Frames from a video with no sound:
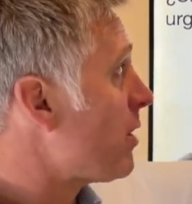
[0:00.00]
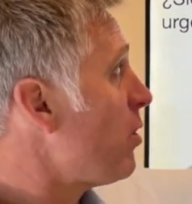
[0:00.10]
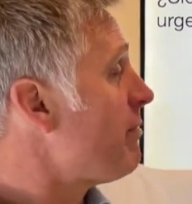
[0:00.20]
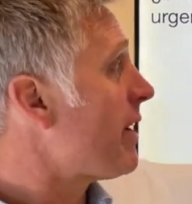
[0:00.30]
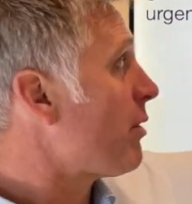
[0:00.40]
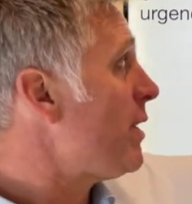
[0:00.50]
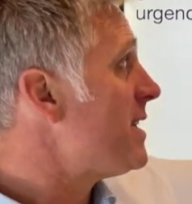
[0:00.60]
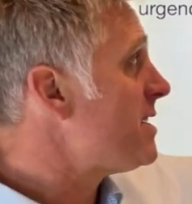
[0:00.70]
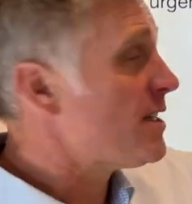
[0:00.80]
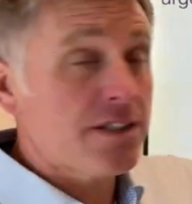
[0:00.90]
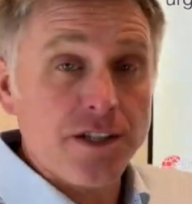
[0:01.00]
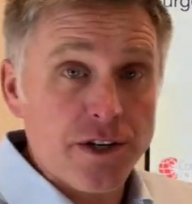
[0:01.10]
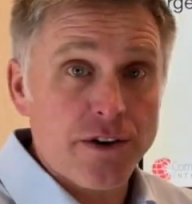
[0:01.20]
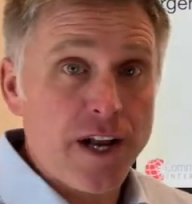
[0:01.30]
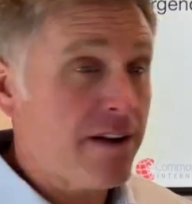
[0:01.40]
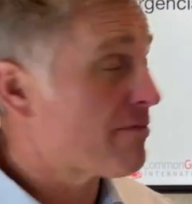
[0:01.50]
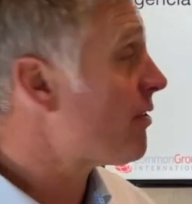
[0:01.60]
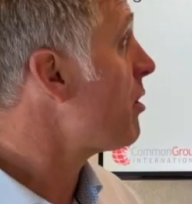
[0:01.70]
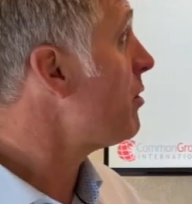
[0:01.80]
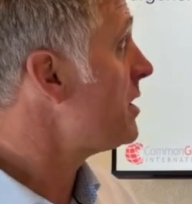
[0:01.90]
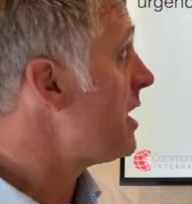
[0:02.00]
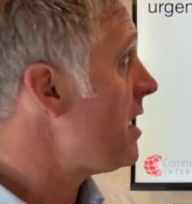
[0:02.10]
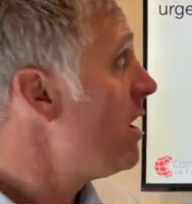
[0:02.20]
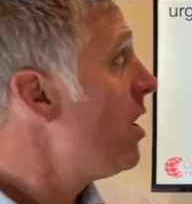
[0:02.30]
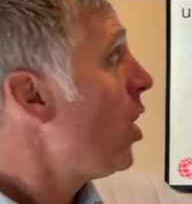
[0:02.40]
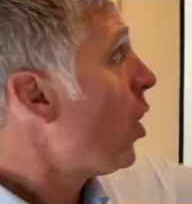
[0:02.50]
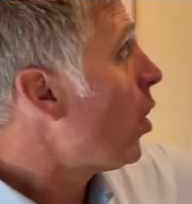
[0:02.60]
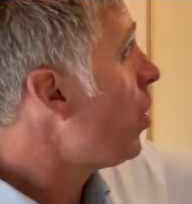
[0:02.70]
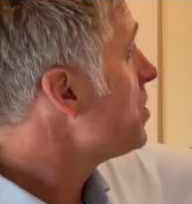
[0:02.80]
con frecuencia, to urinate frequently? ¿O